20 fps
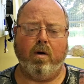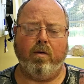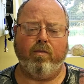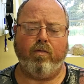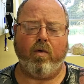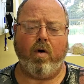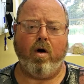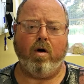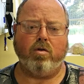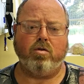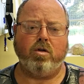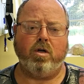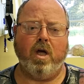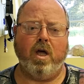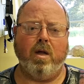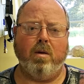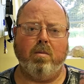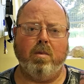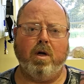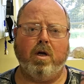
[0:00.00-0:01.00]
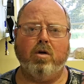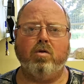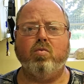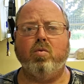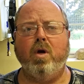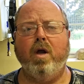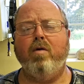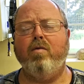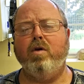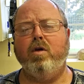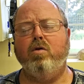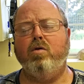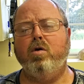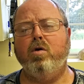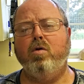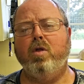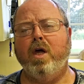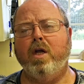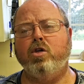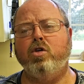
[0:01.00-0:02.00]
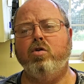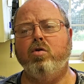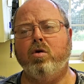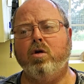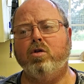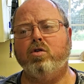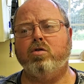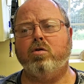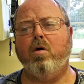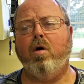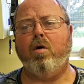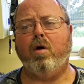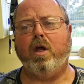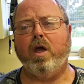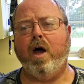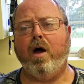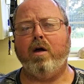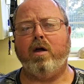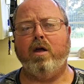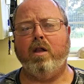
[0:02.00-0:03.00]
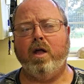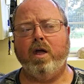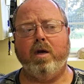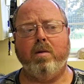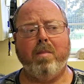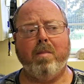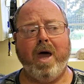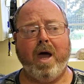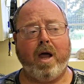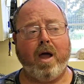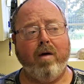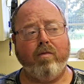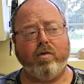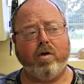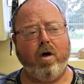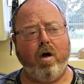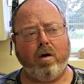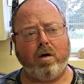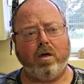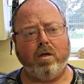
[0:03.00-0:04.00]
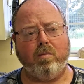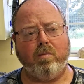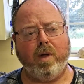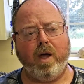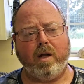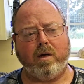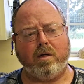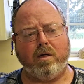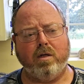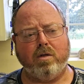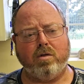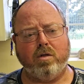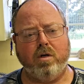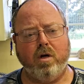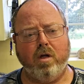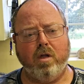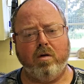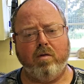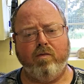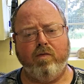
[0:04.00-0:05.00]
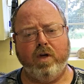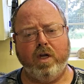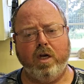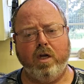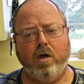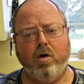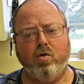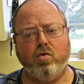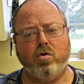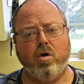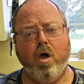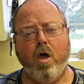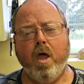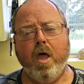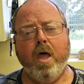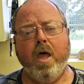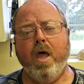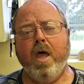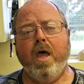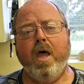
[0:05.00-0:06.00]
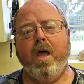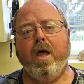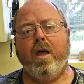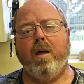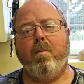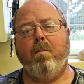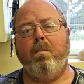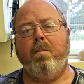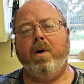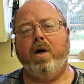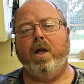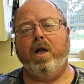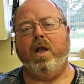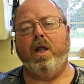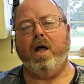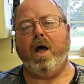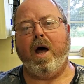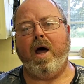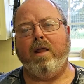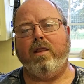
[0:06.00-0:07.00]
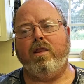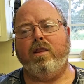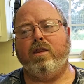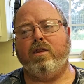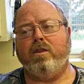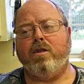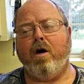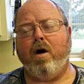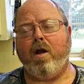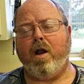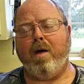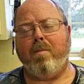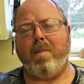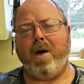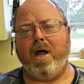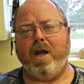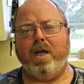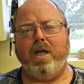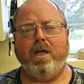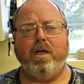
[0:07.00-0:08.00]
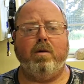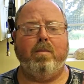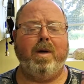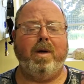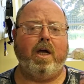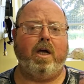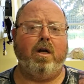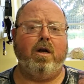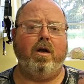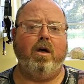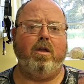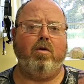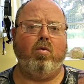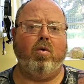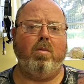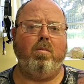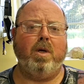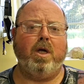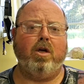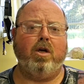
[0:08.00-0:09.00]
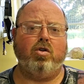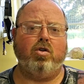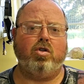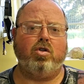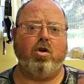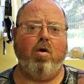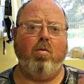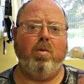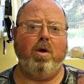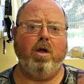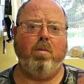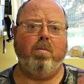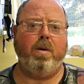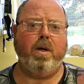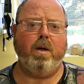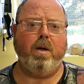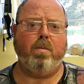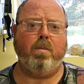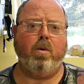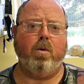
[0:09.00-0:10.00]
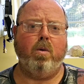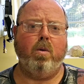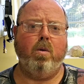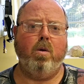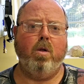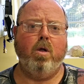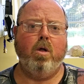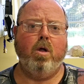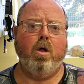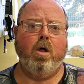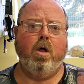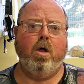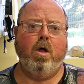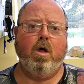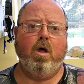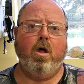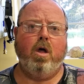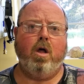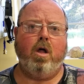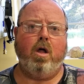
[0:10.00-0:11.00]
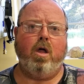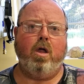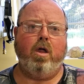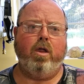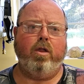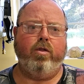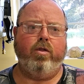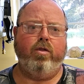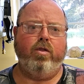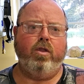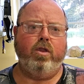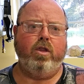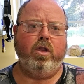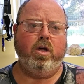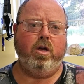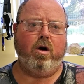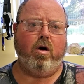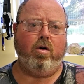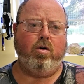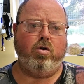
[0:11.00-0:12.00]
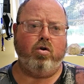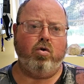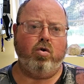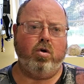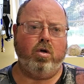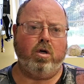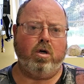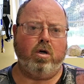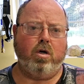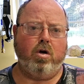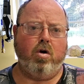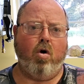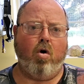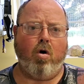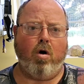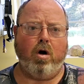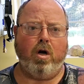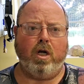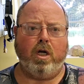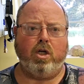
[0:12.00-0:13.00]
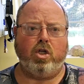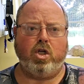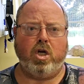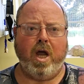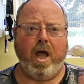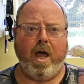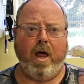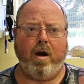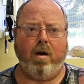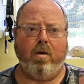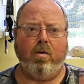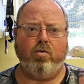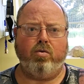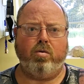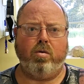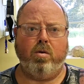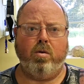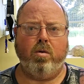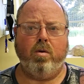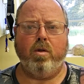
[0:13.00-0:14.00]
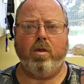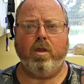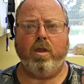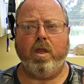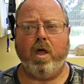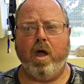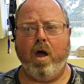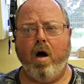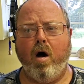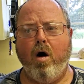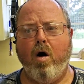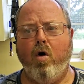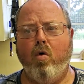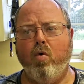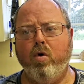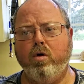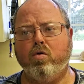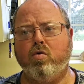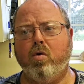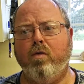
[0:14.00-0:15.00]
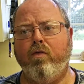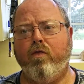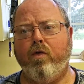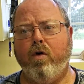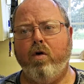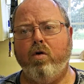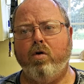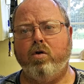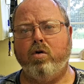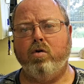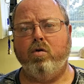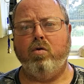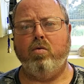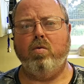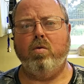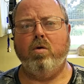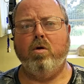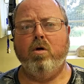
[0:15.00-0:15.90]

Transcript: frost date, because whenever you do that, you can start calculating back. I've talked about this in other videos, but I thought I might need to make another one, because so many people that are doing gardening channels, they always refer to